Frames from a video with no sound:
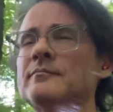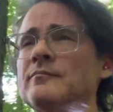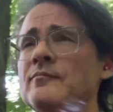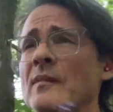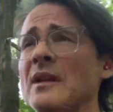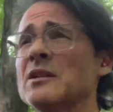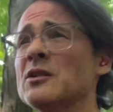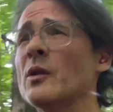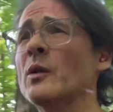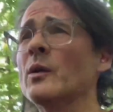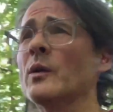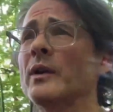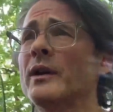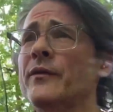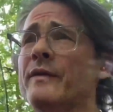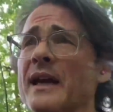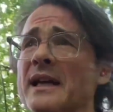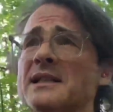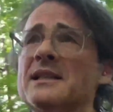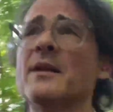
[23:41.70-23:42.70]
So if
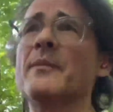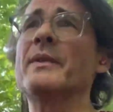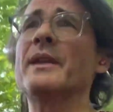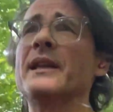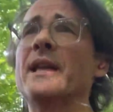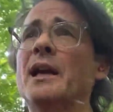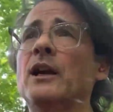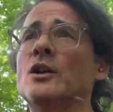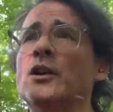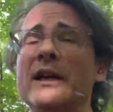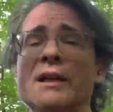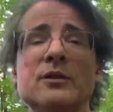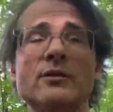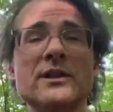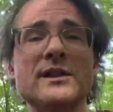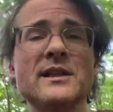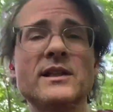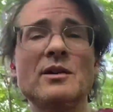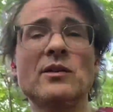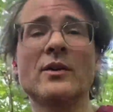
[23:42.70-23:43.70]
that's something that could
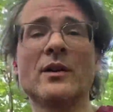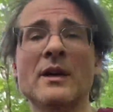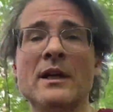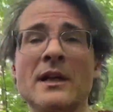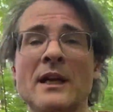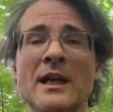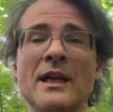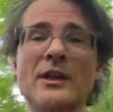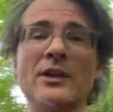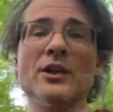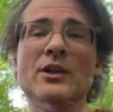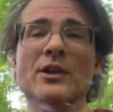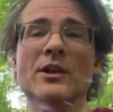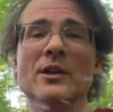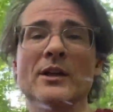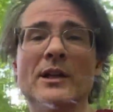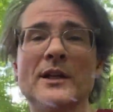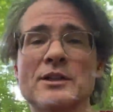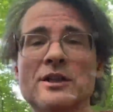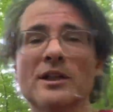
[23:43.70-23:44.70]
interest you, you
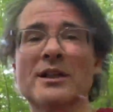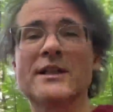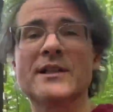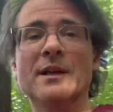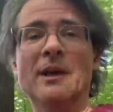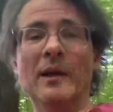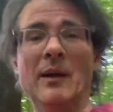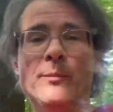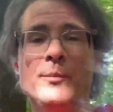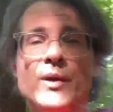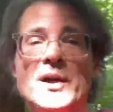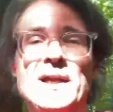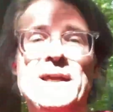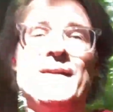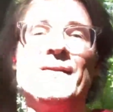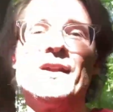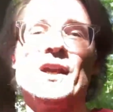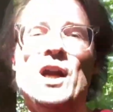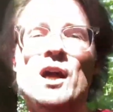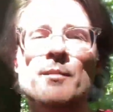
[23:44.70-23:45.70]
can just put it
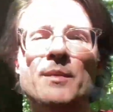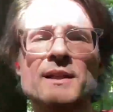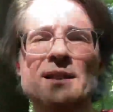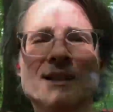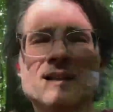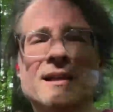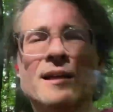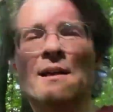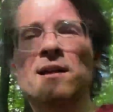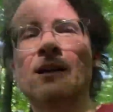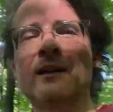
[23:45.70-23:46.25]
in the comments.